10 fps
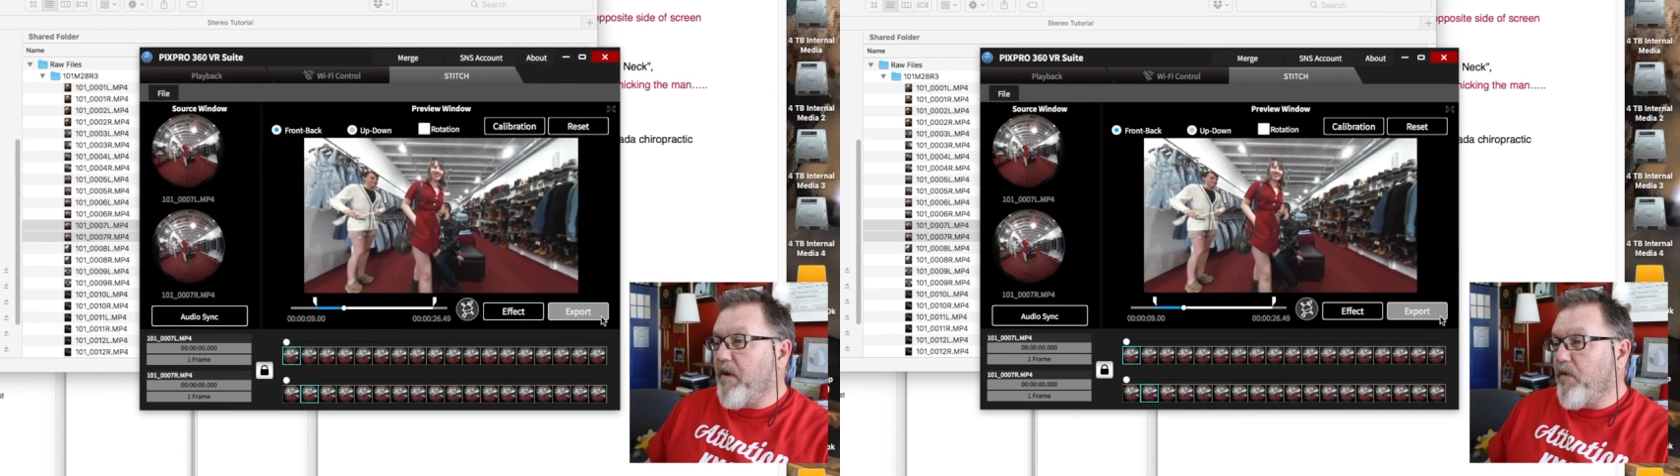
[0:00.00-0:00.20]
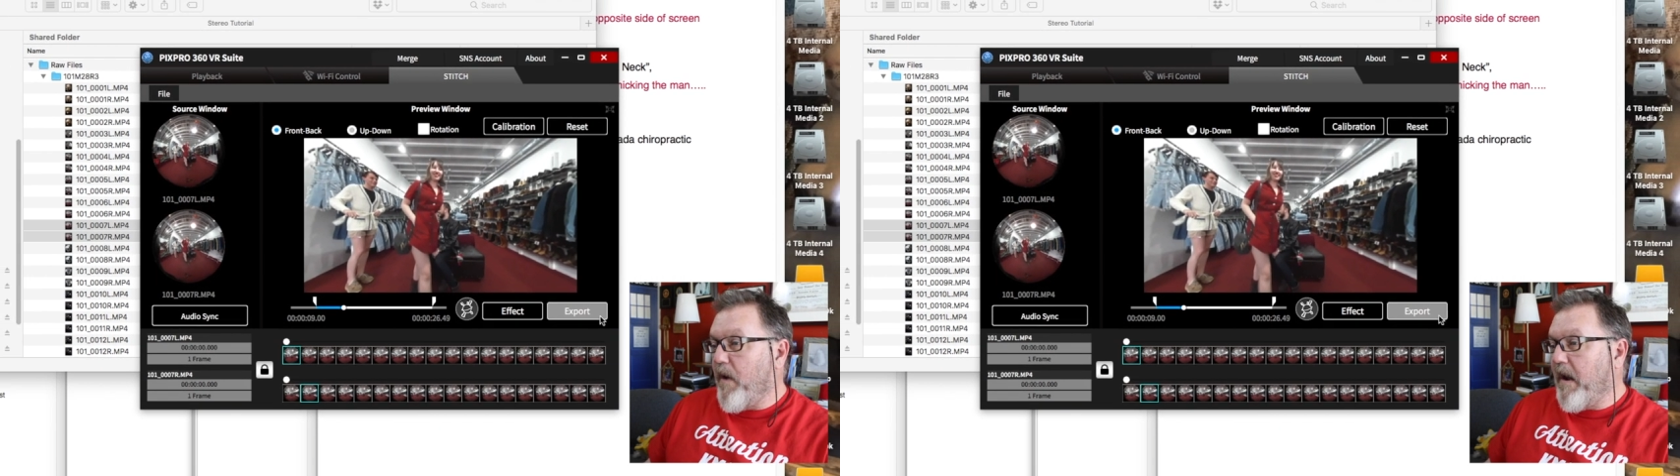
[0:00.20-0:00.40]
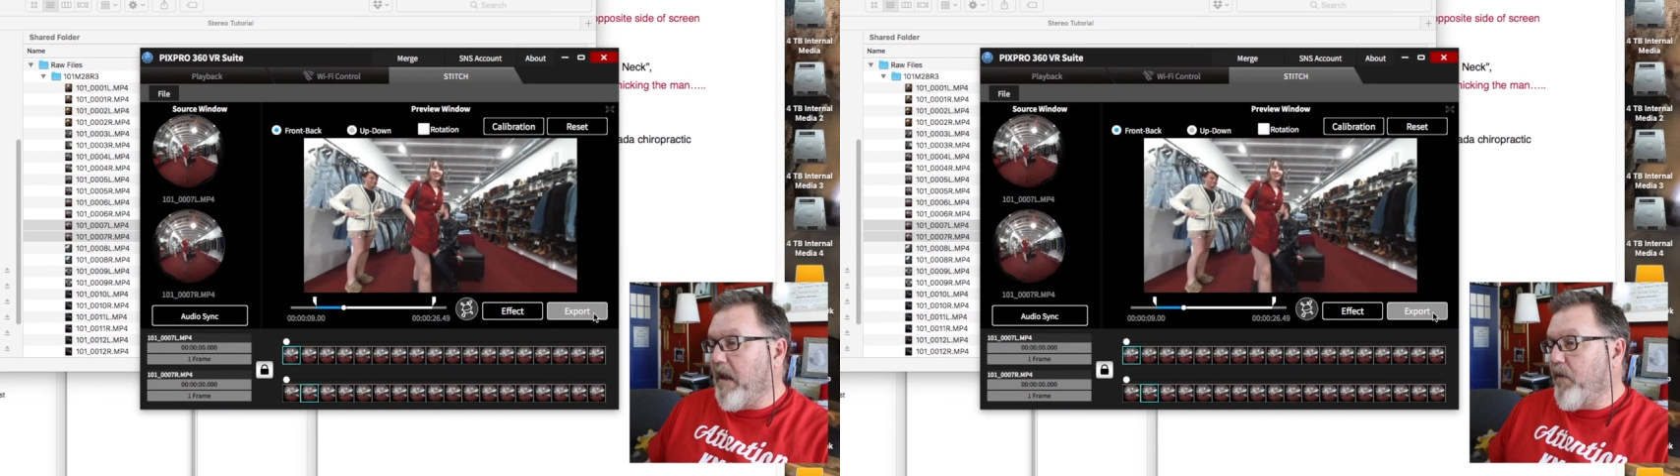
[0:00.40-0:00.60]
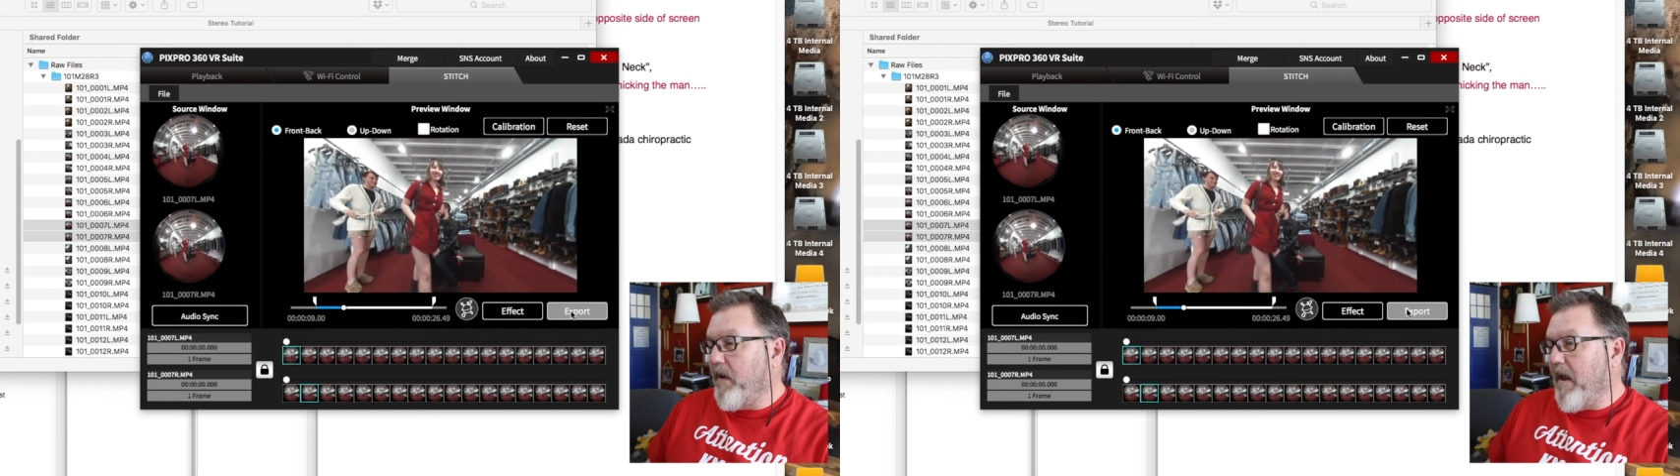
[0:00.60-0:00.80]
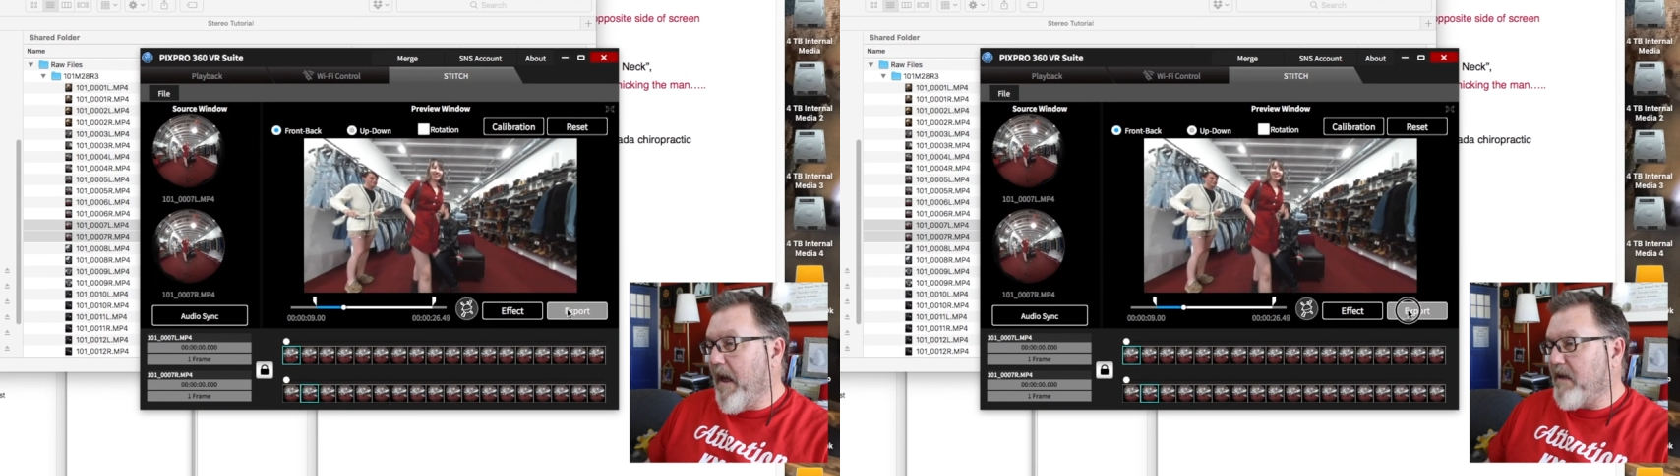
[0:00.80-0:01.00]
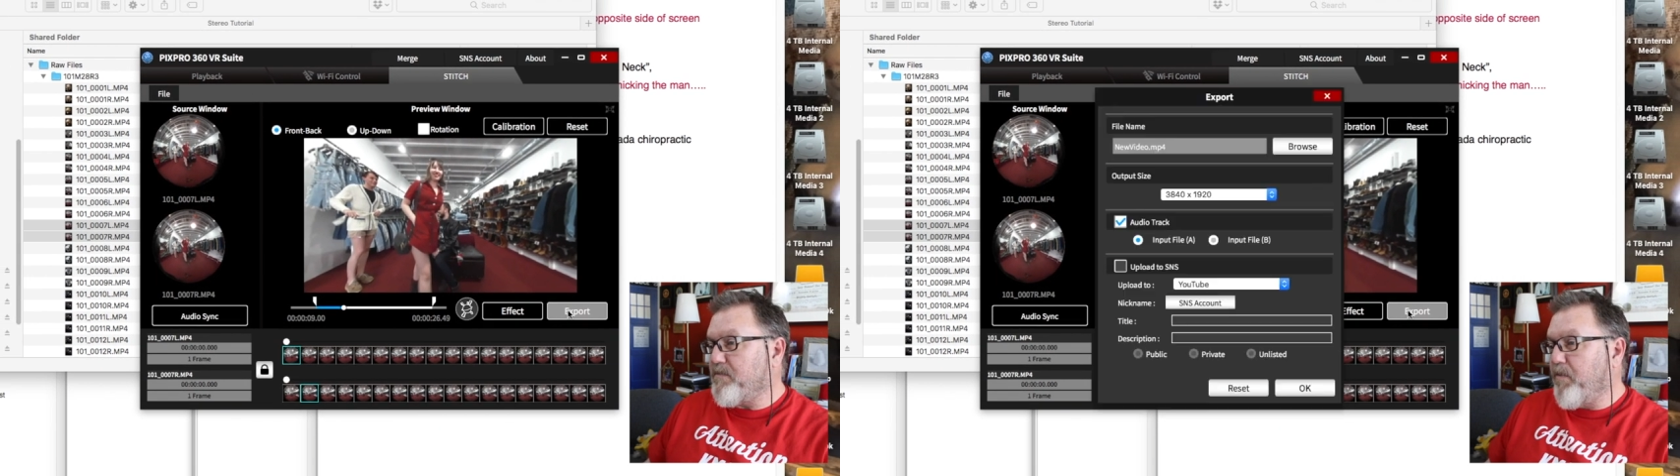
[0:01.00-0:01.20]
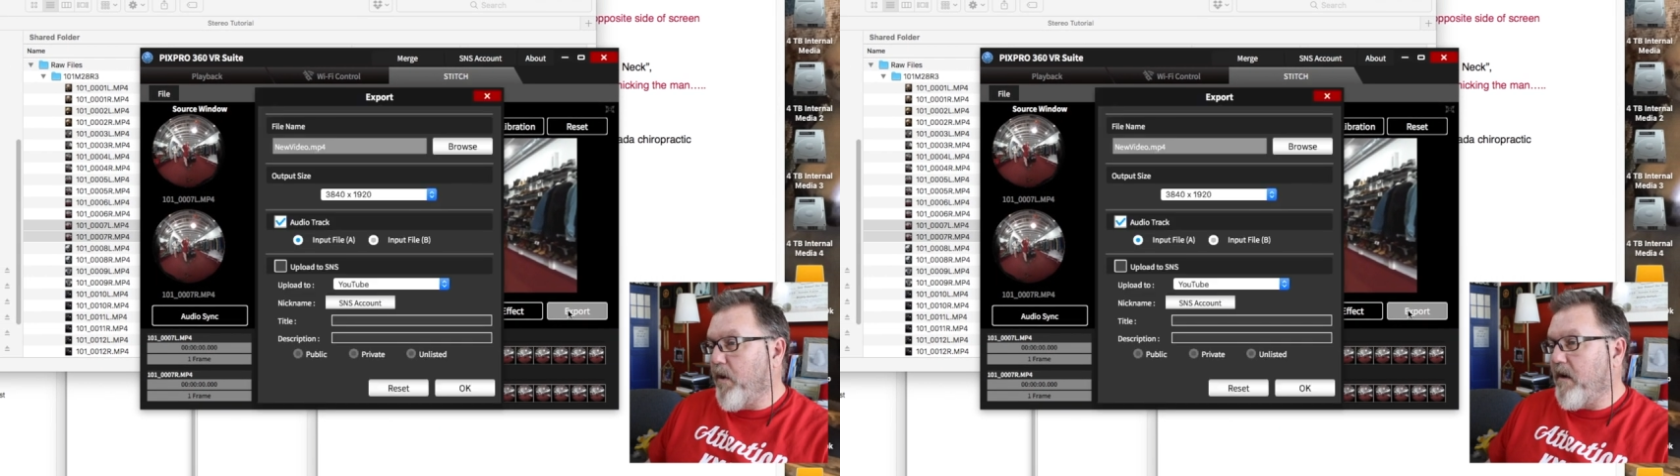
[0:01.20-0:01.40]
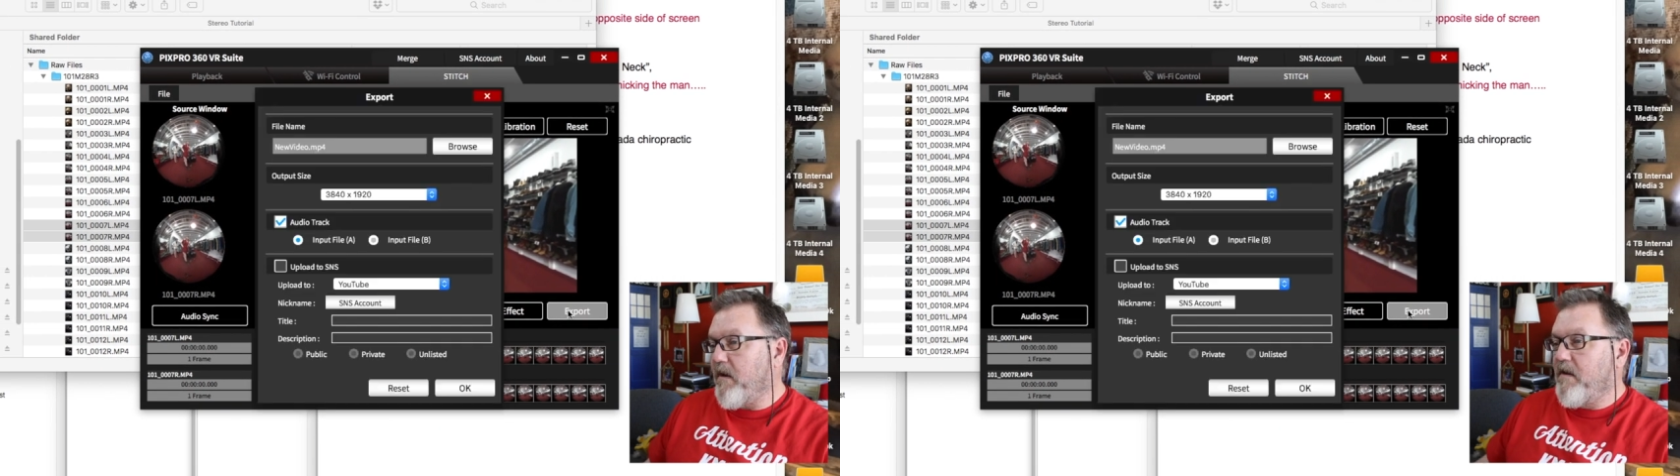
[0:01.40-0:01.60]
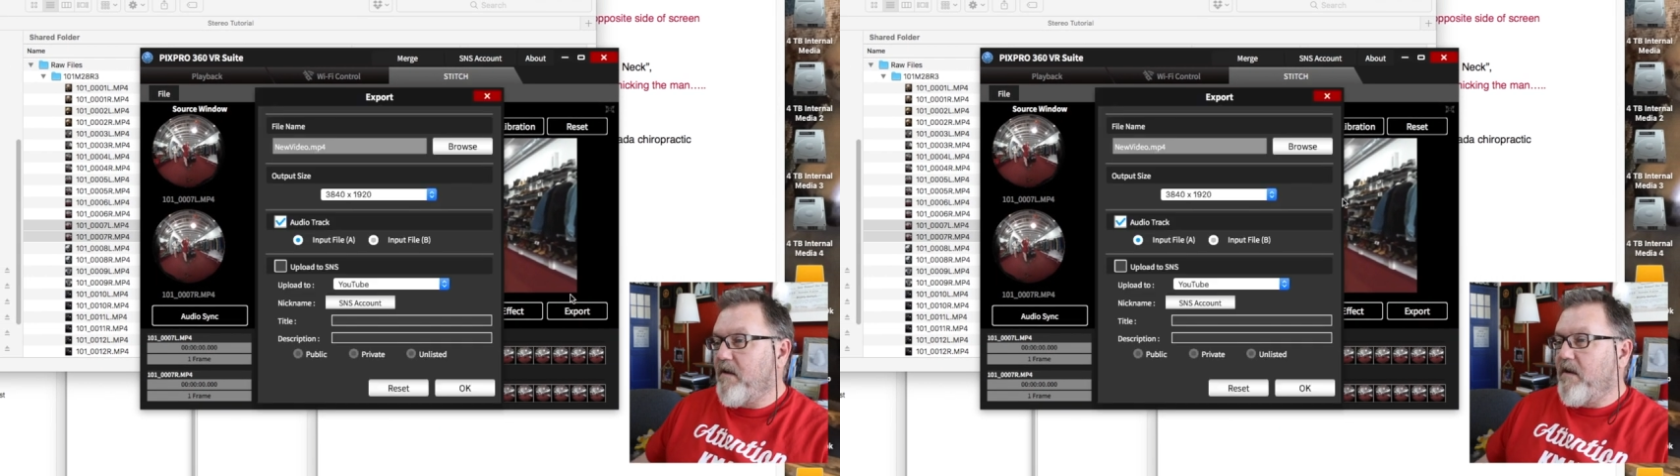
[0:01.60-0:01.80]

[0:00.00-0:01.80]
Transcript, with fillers: when you're ready, you hit export.